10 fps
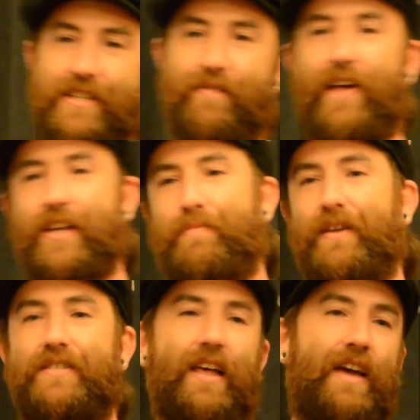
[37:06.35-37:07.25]
and the
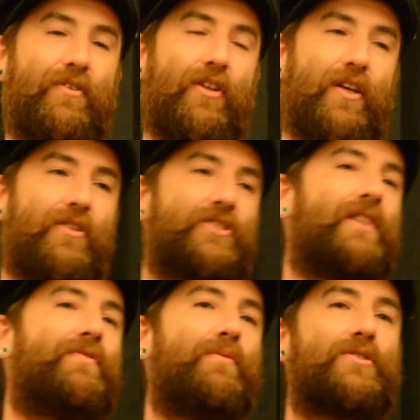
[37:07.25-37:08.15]
fast-paced life and all the other
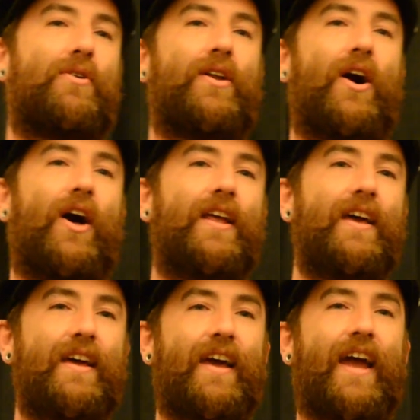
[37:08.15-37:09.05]
stuff that was going on,
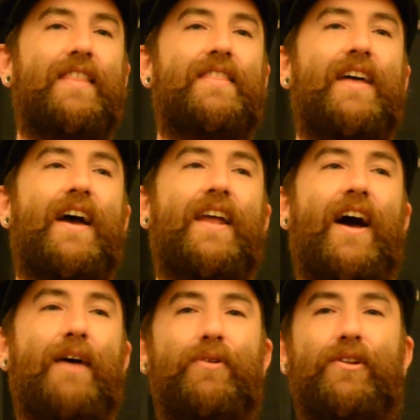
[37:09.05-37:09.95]
and that
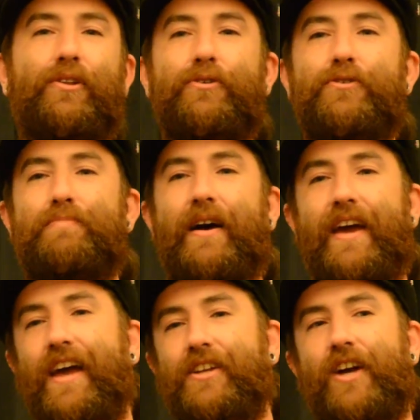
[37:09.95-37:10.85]
I would lose my
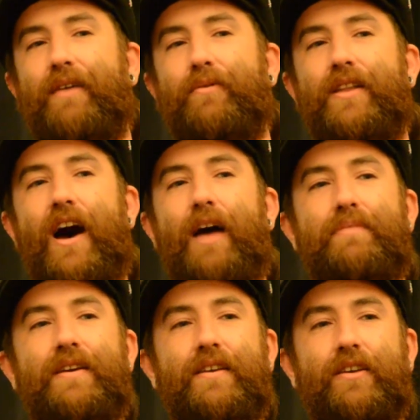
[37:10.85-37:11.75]
edge. I would not
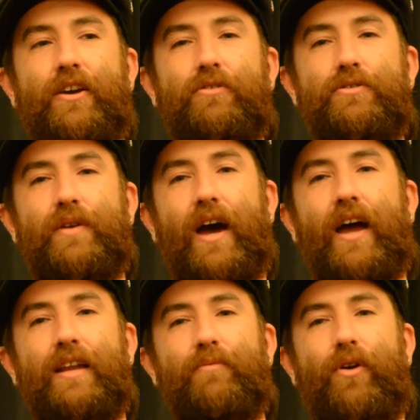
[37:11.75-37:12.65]
be the go-to
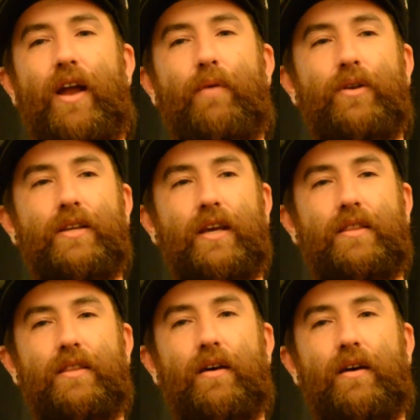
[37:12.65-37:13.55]
guy anymore, and I wouldn't
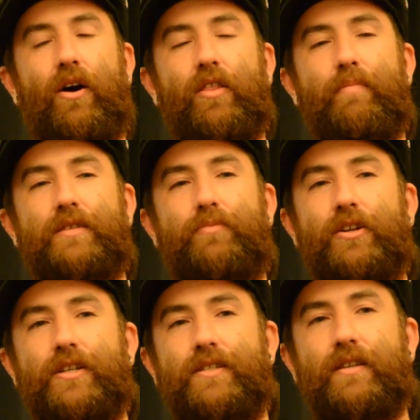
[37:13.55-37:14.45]
get all the best
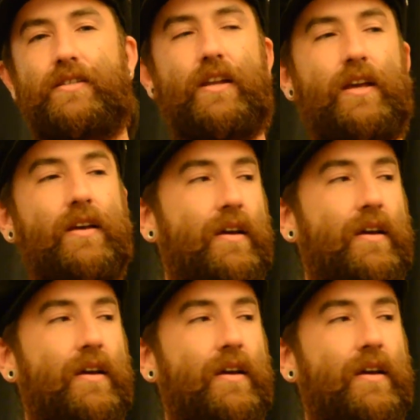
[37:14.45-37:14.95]
projects in the city.